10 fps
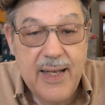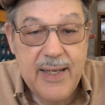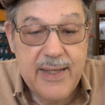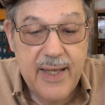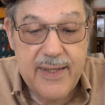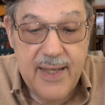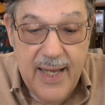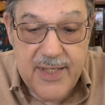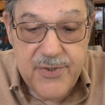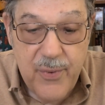Now, the
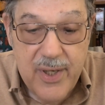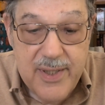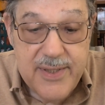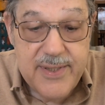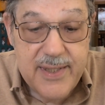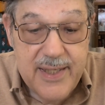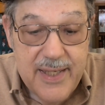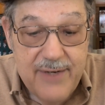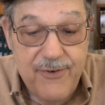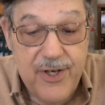last one is
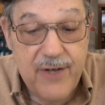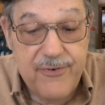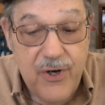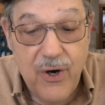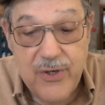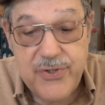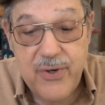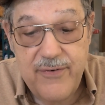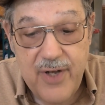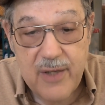if enough cards are
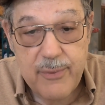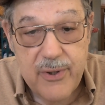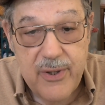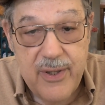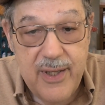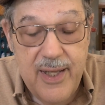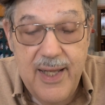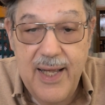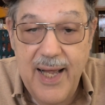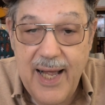available,
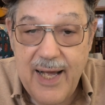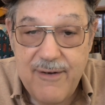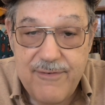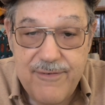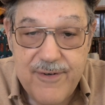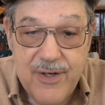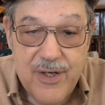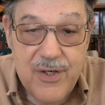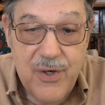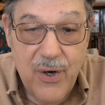have
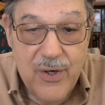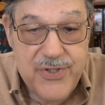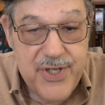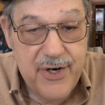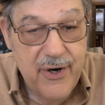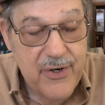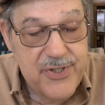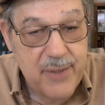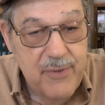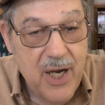cards that are
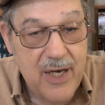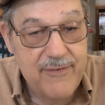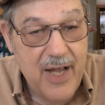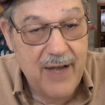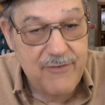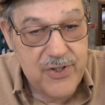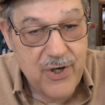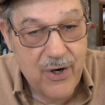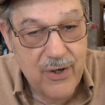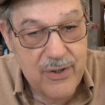some kind of
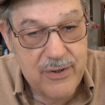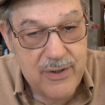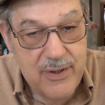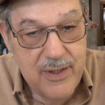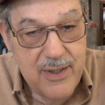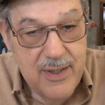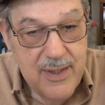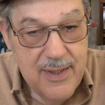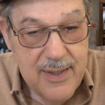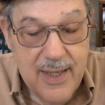avatar,
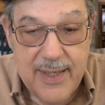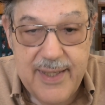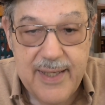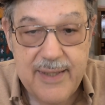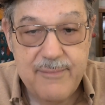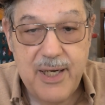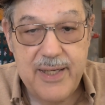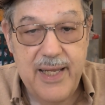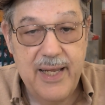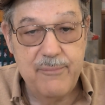like in my
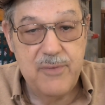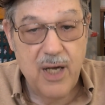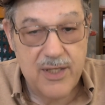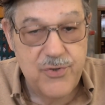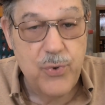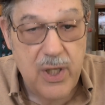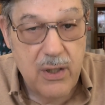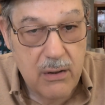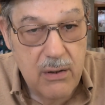game, God's Will,